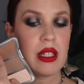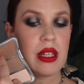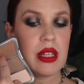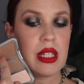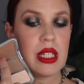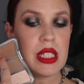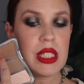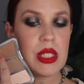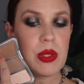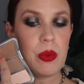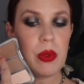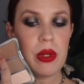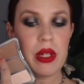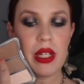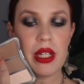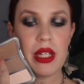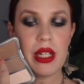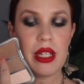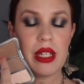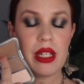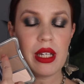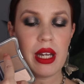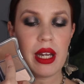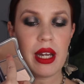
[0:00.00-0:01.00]
This
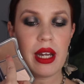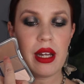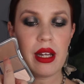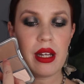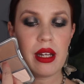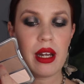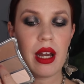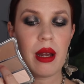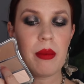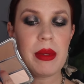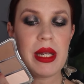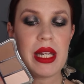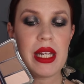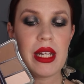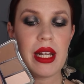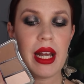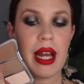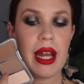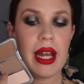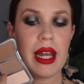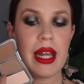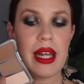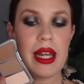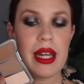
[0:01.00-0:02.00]
one, I mean,
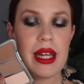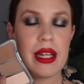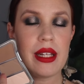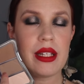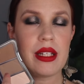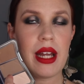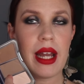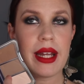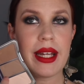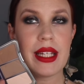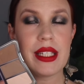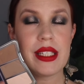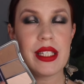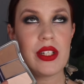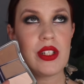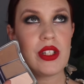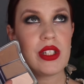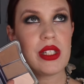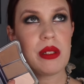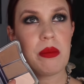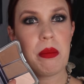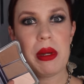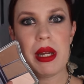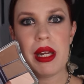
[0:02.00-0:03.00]
I, I guess it
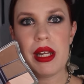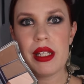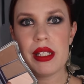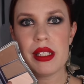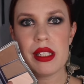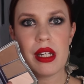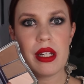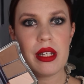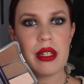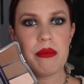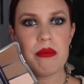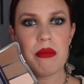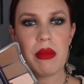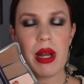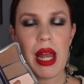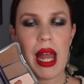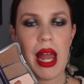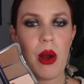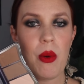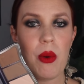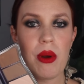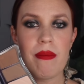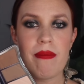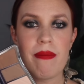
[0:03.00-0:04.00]
just depends on
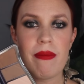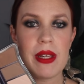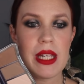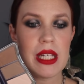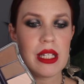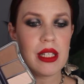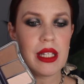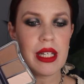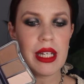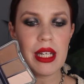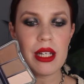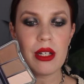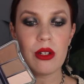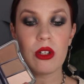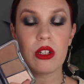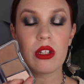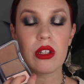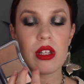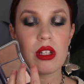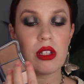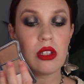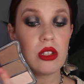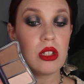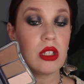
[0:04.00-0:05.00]
how I'm feeling
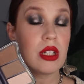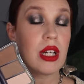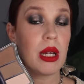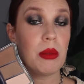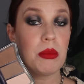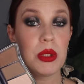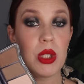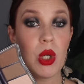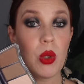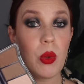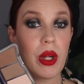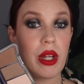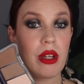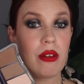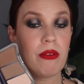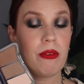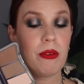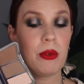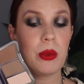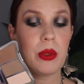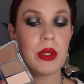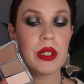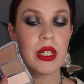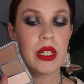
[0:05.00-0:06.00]
or the look I'm going
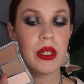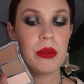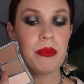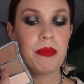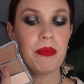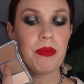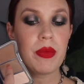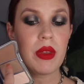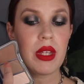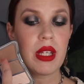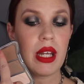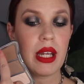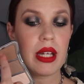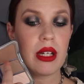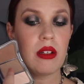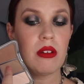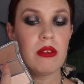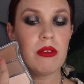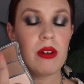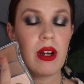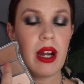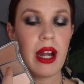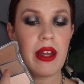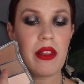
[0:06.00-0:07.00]
for. I
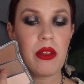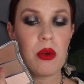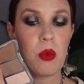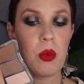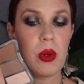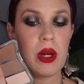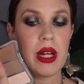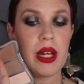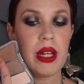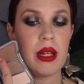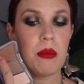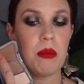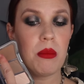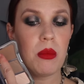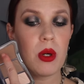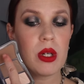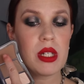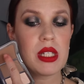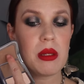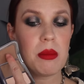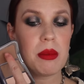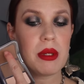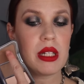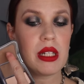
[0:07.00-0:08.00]
go for either one.
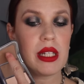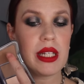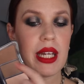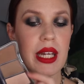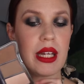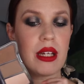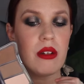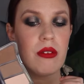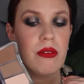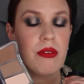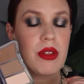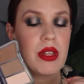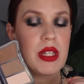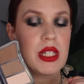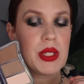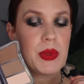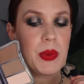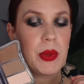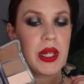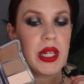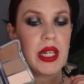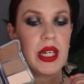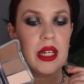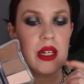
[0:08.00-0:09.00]
More typically, I go for
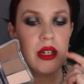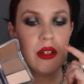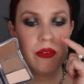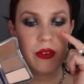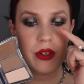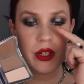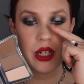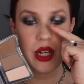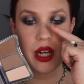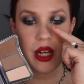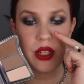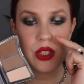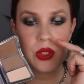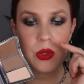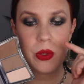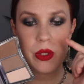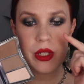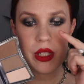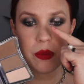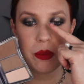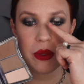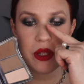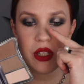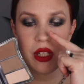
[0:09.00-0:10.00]
this one here for contour,
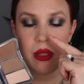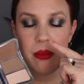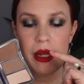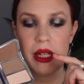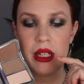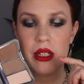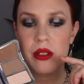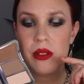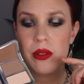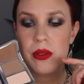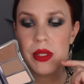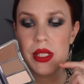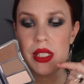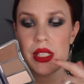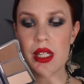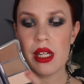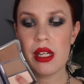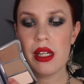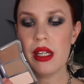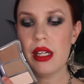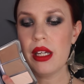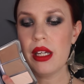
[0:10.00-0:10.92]
especially my nose.